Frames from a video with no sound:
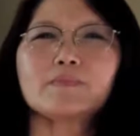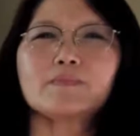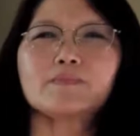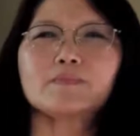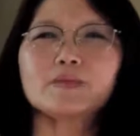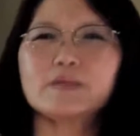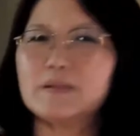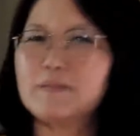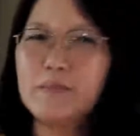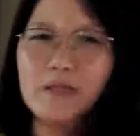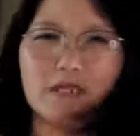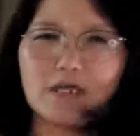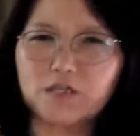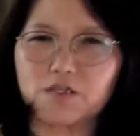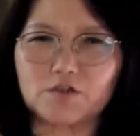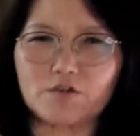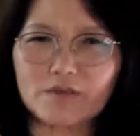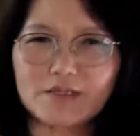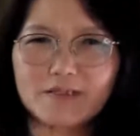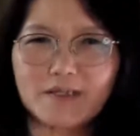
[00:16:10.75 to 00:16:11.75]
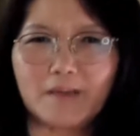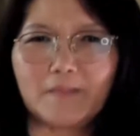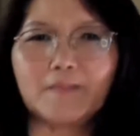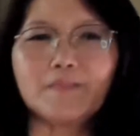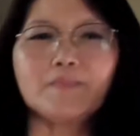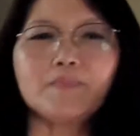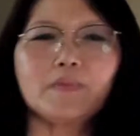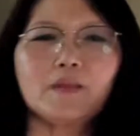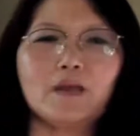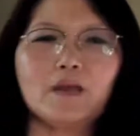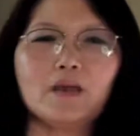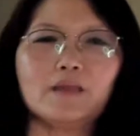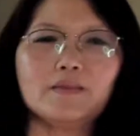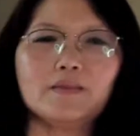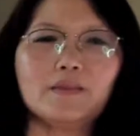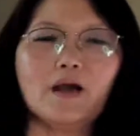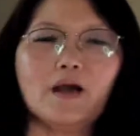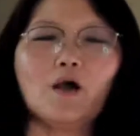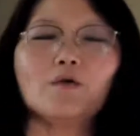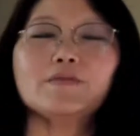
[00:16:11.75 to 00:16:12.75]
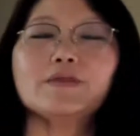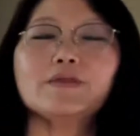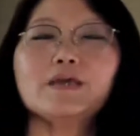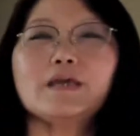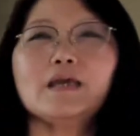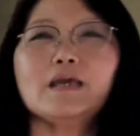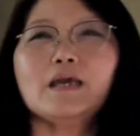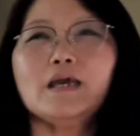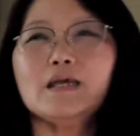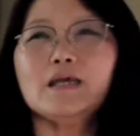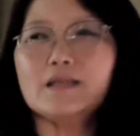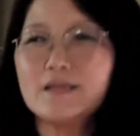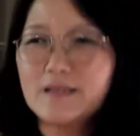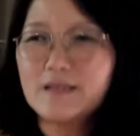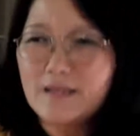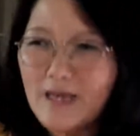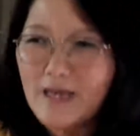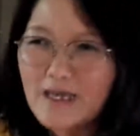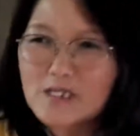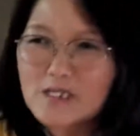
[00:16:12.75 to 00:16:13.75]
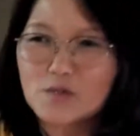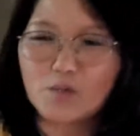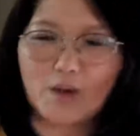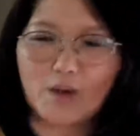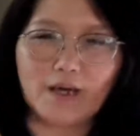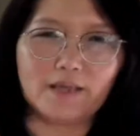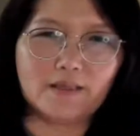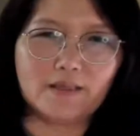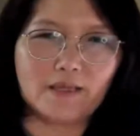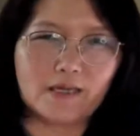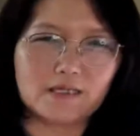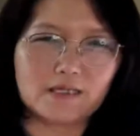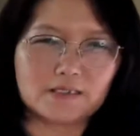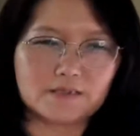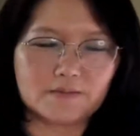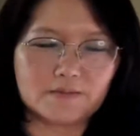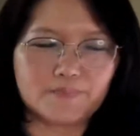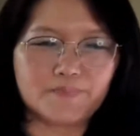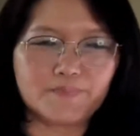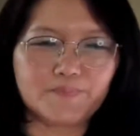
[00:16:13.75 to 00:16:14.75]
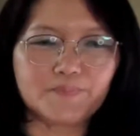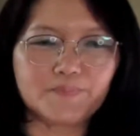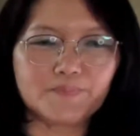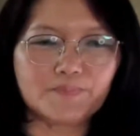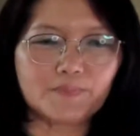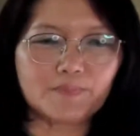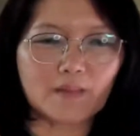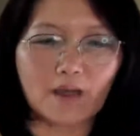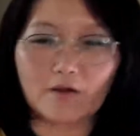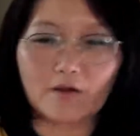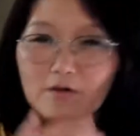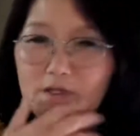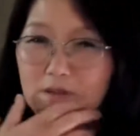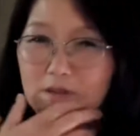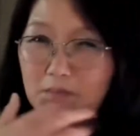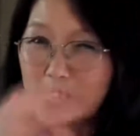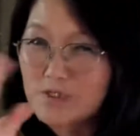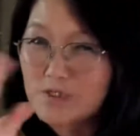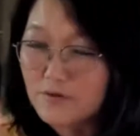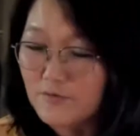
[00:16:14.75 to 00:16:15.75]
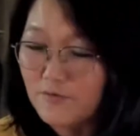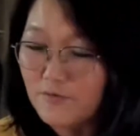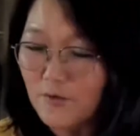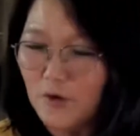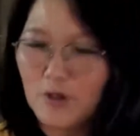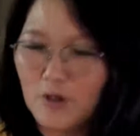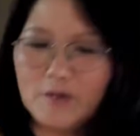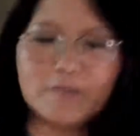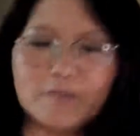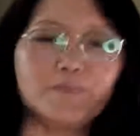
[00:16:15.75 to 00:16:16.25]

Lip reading: Similar is not the same. Now the next one is, I already mentioned 4.